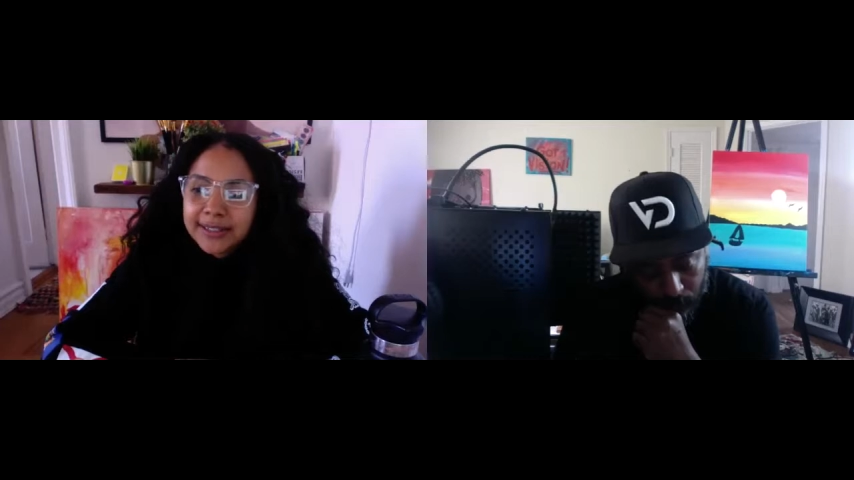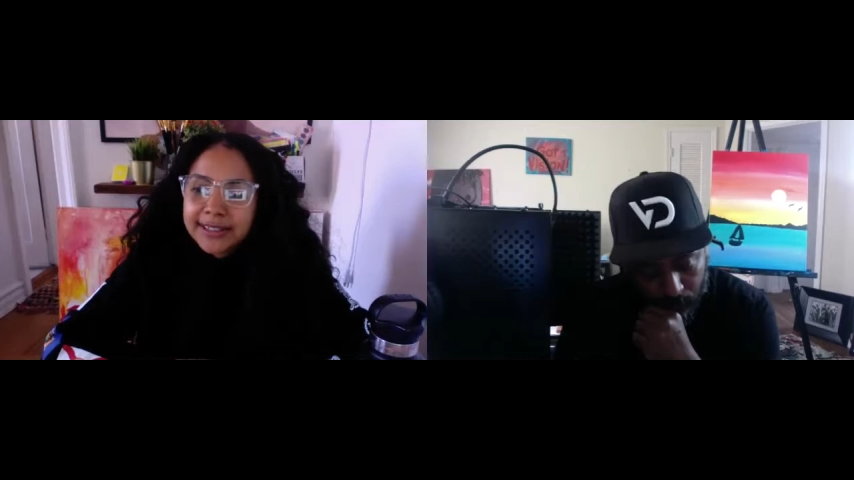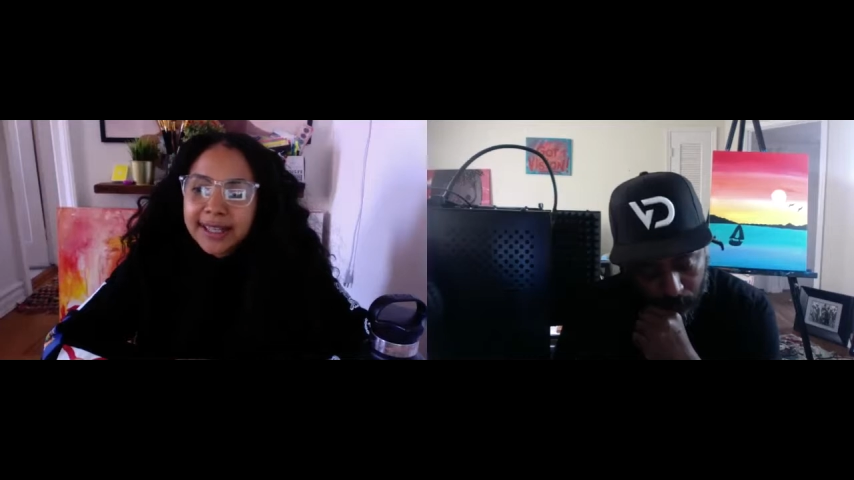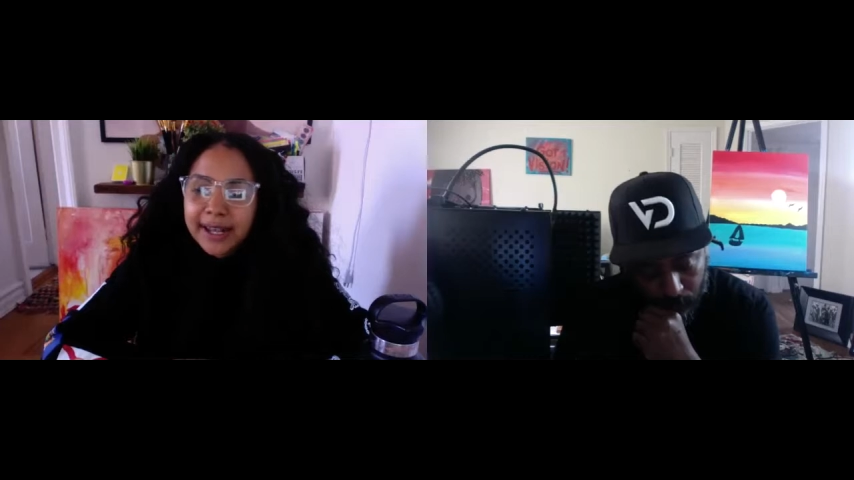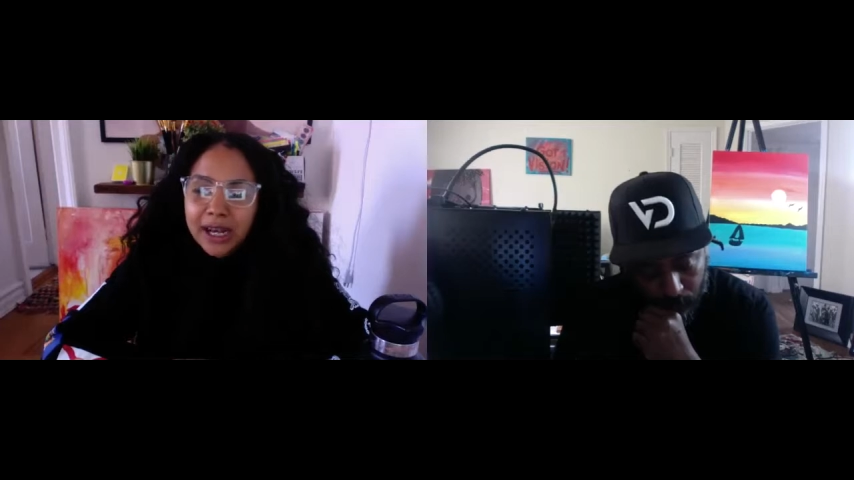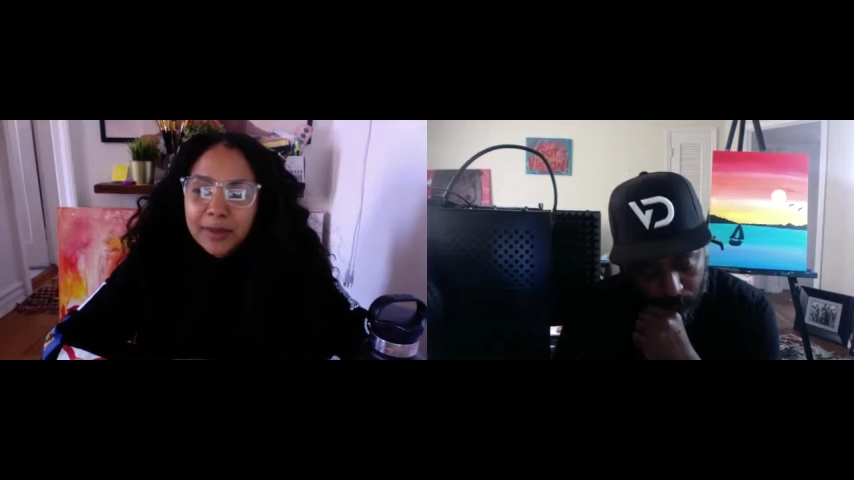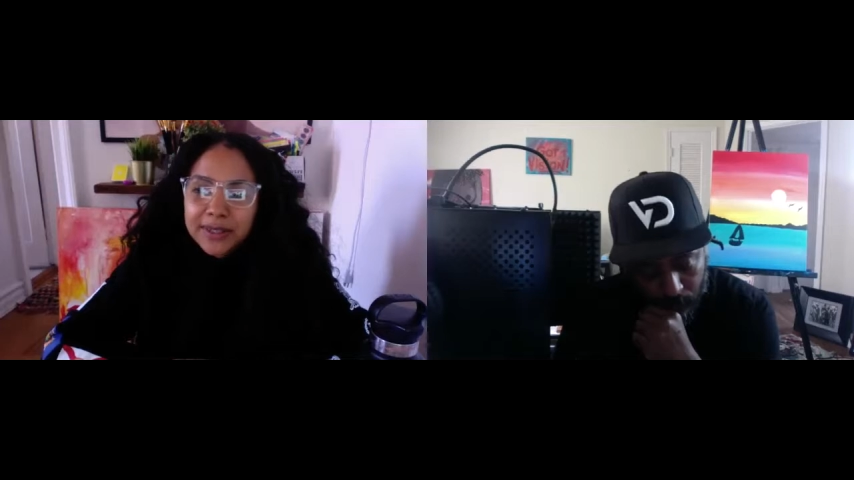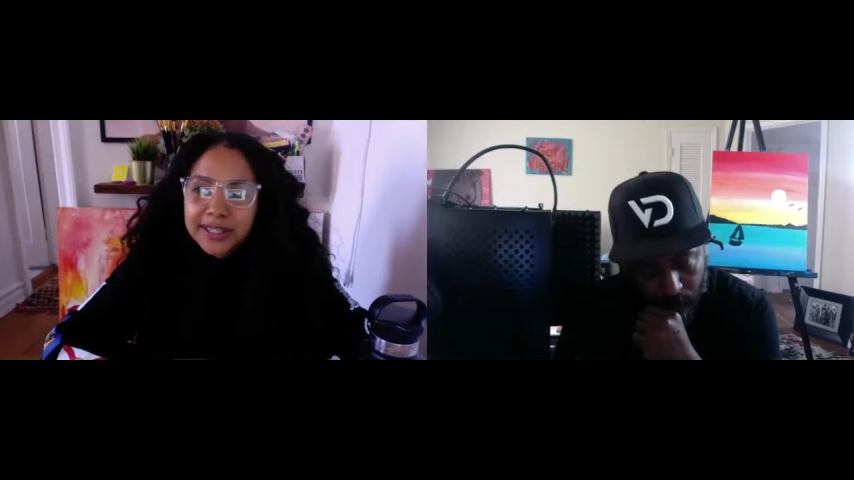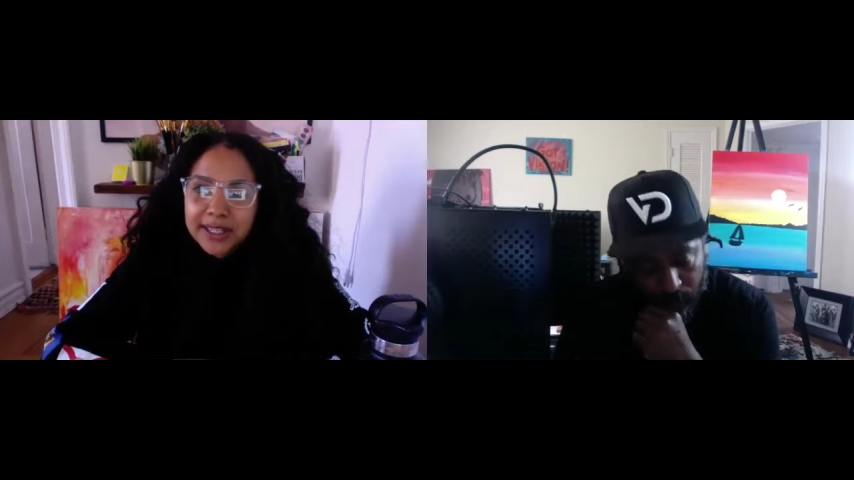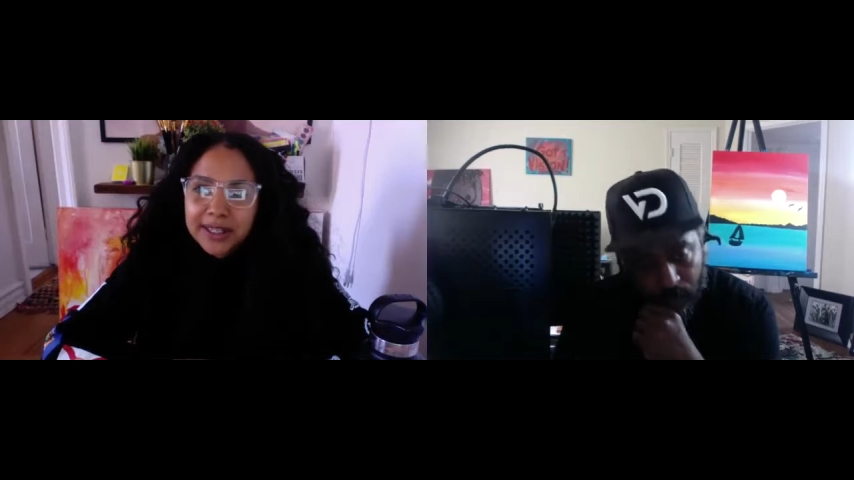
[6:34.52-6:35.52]
set up
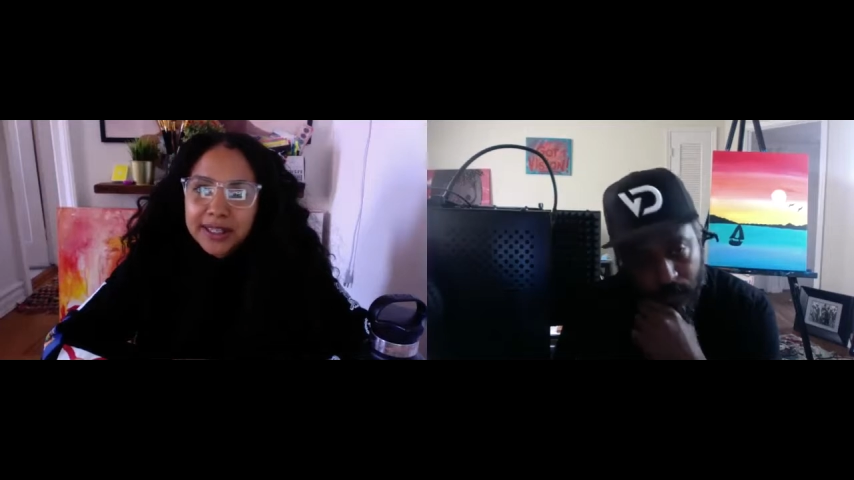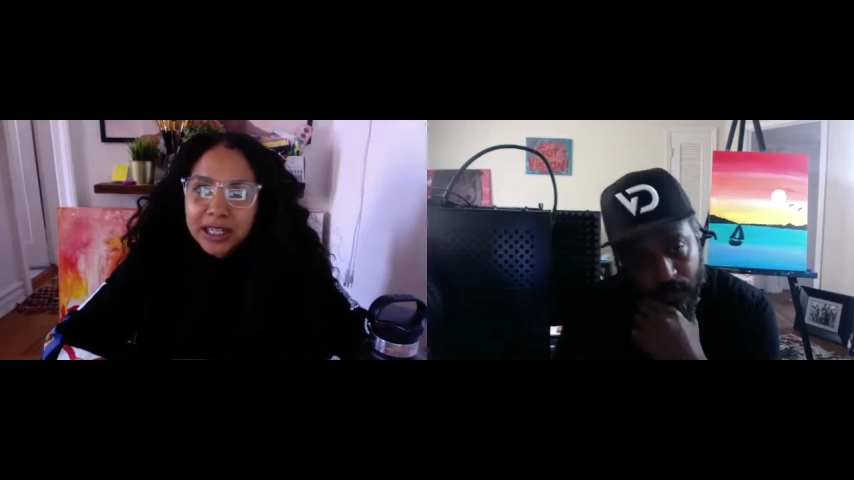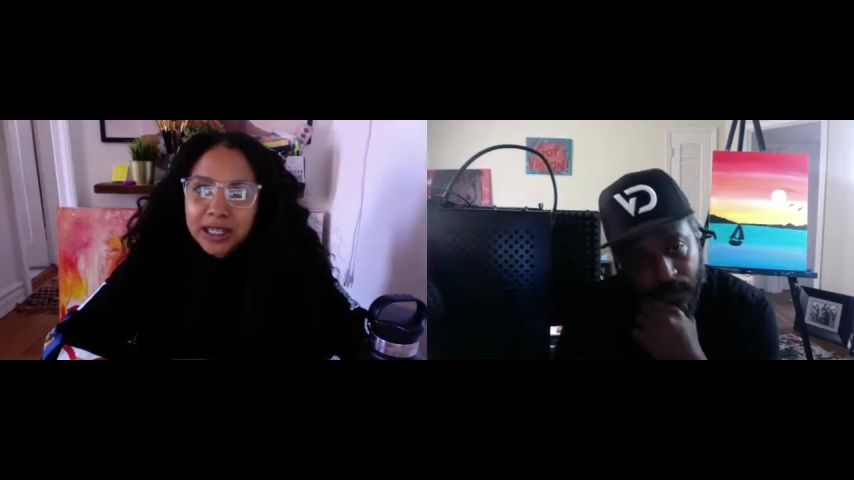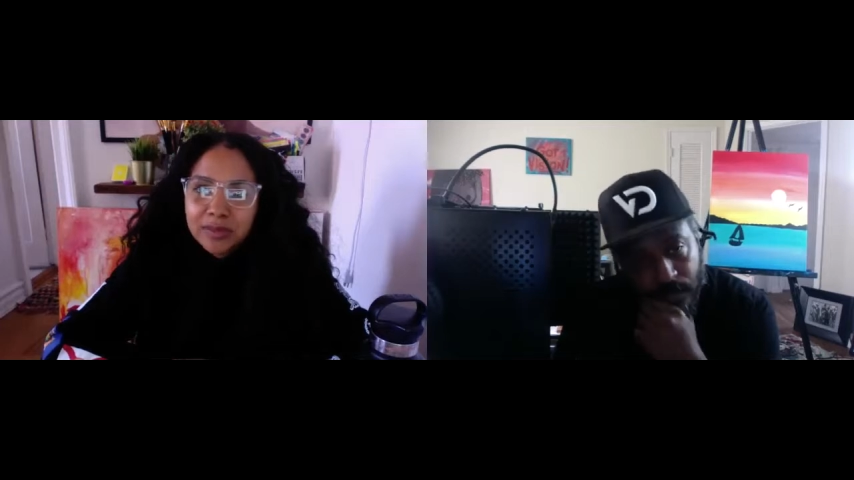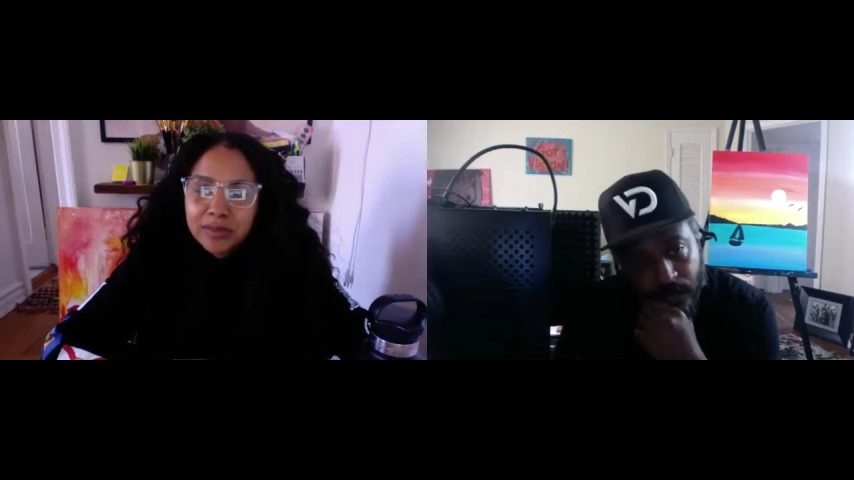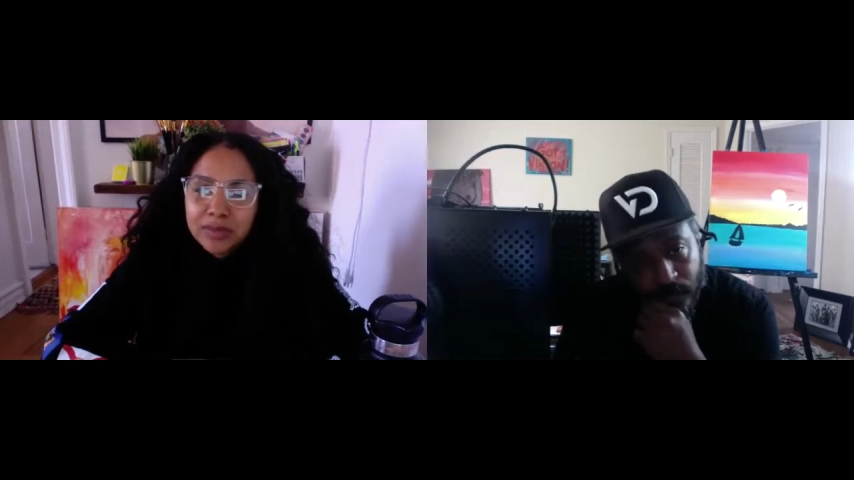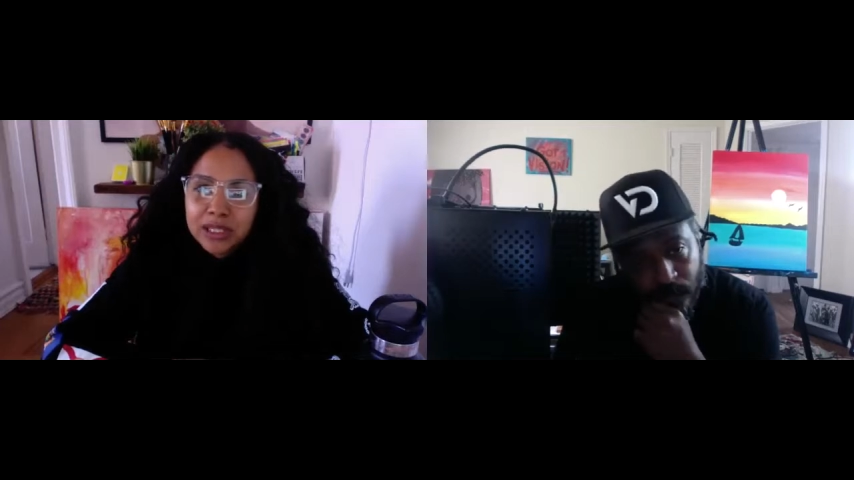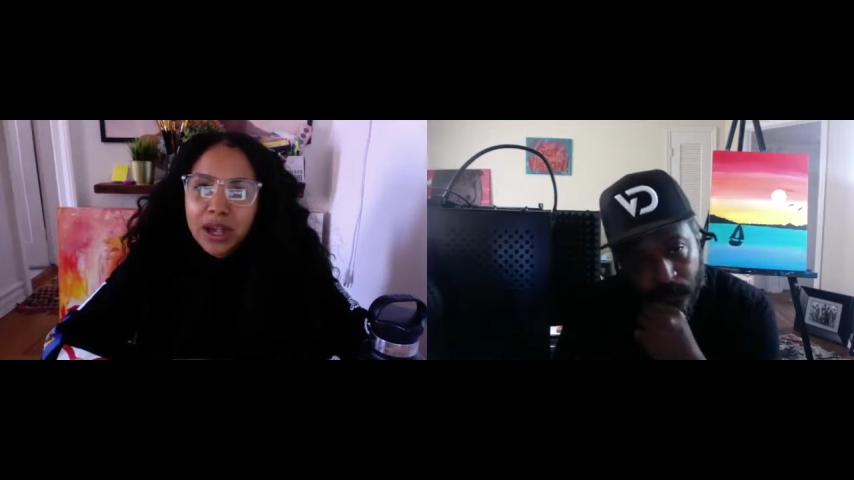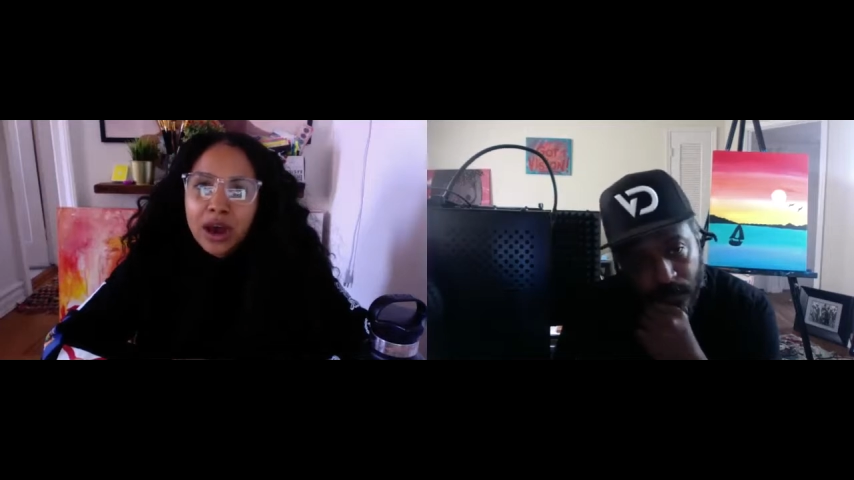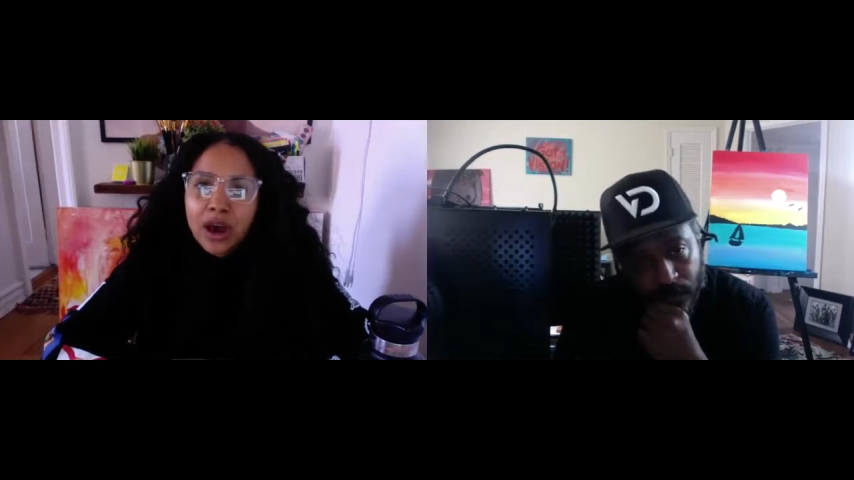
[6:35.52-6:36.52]
systems